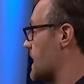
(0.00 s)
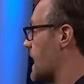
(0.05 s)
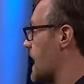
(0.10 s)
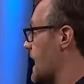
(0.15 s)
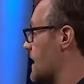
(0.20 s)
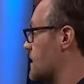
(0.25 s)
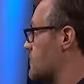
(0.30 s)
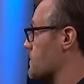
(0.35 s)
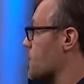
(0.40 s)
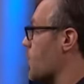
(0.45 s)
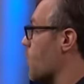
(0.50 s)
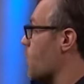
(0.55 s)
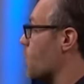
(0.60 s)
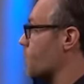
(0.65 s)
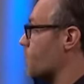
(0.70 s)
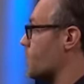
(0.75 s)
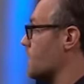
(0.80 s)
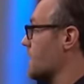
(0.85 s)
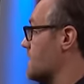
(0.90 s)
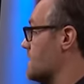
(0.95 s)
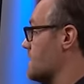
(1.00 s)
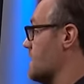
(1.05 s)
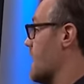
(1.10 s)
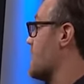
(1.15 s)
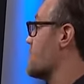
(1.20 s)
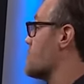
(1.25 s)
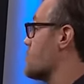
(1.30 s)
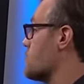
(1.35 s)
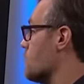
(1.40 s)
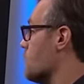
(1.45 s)
they had to be overly
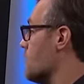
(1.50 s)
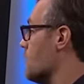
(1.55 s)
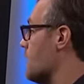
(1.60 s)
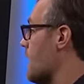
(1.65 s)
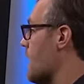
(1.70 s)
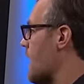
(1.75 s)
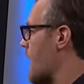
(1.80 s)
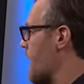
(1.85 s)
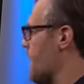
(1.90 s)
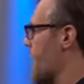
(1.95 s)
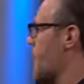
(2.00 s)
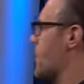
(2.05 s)
sexual and